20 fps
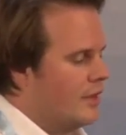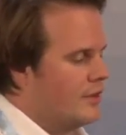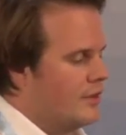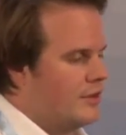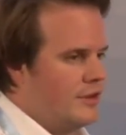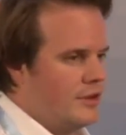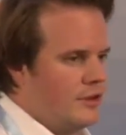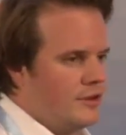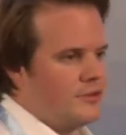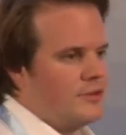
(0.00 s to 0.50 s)
And
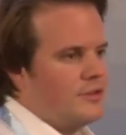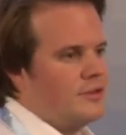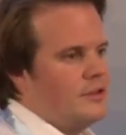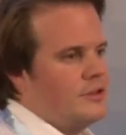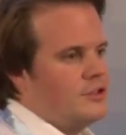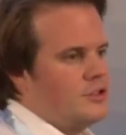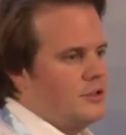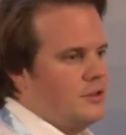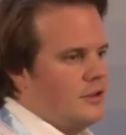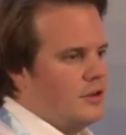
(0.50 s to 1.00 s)
here's an
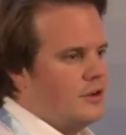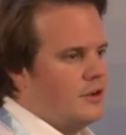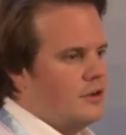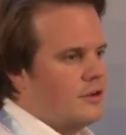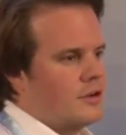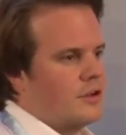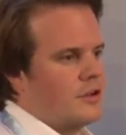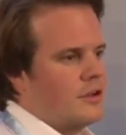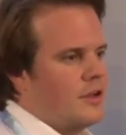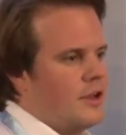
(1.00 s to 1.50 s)

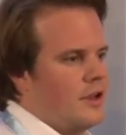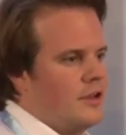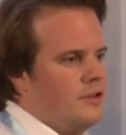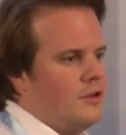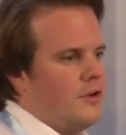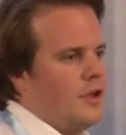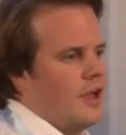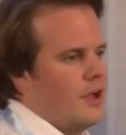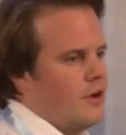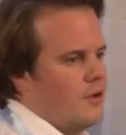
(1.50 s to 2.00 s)
engineer in
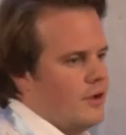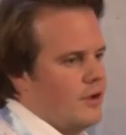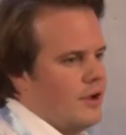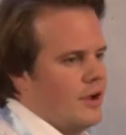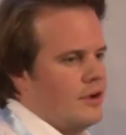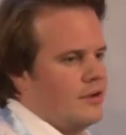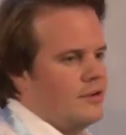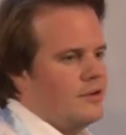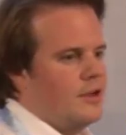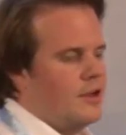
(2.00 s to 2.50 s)
your
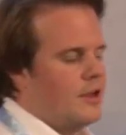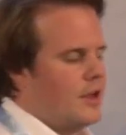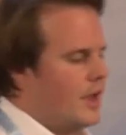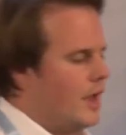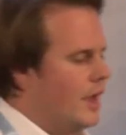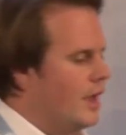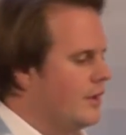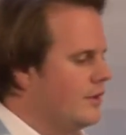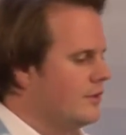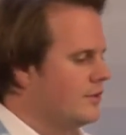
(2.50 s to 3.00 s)
area,
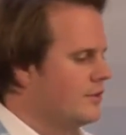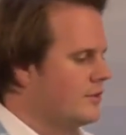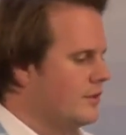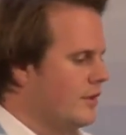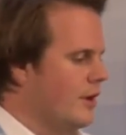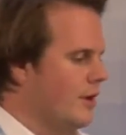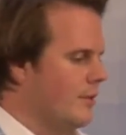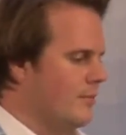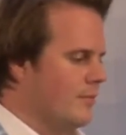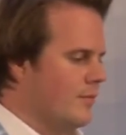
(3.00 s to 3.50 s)
and
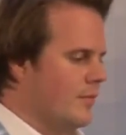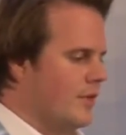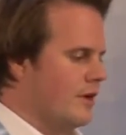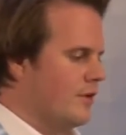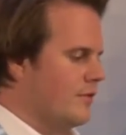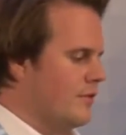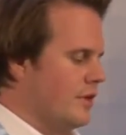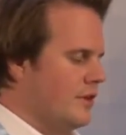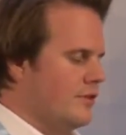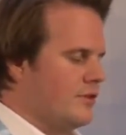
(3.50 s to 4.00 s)
um,
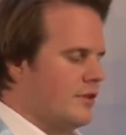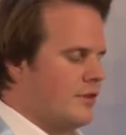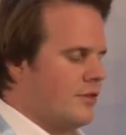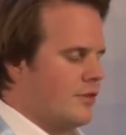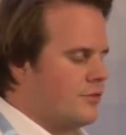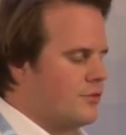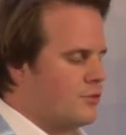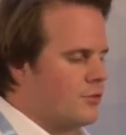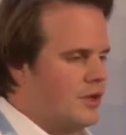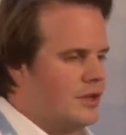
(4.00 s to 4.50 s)
there, these are
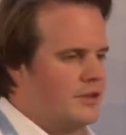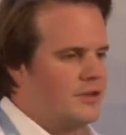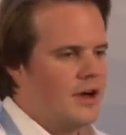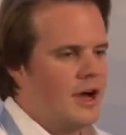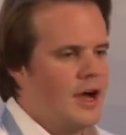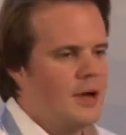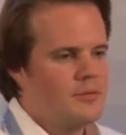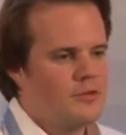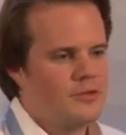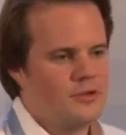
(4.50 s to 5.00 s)
the three
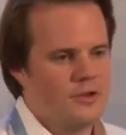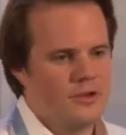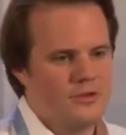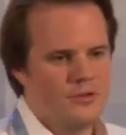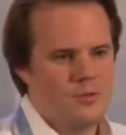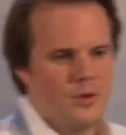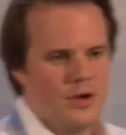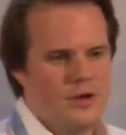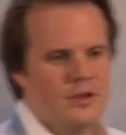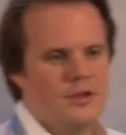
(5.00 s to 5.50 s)
time
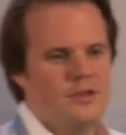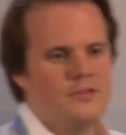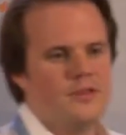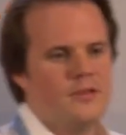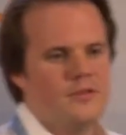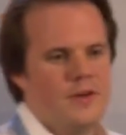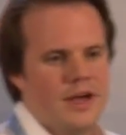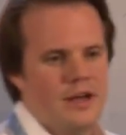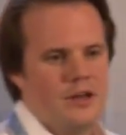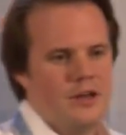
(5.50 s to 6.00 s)
slots when
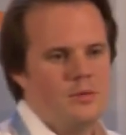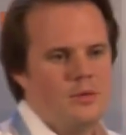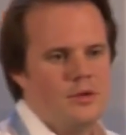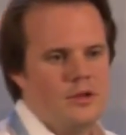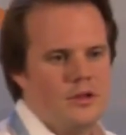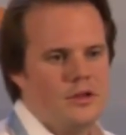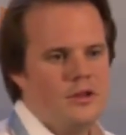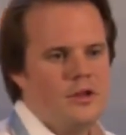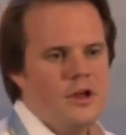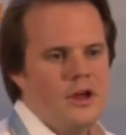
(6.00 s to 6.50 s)
he's
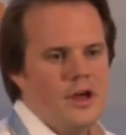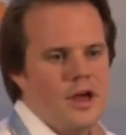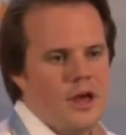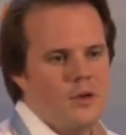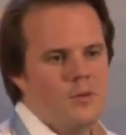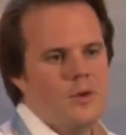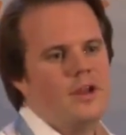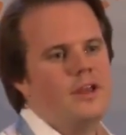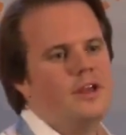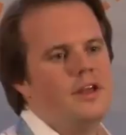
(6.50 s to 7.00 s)
available
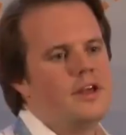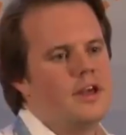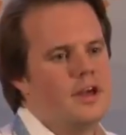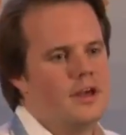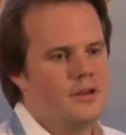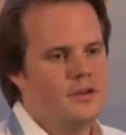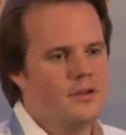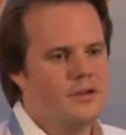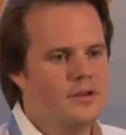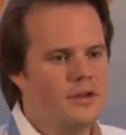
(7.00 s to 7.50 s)
and when he
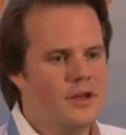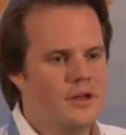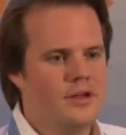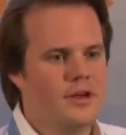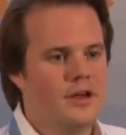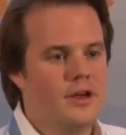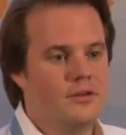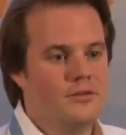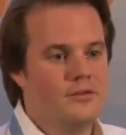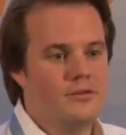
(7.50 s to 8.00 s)
can,
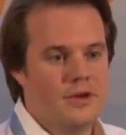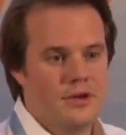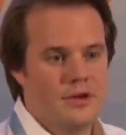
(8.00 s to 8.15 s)
he can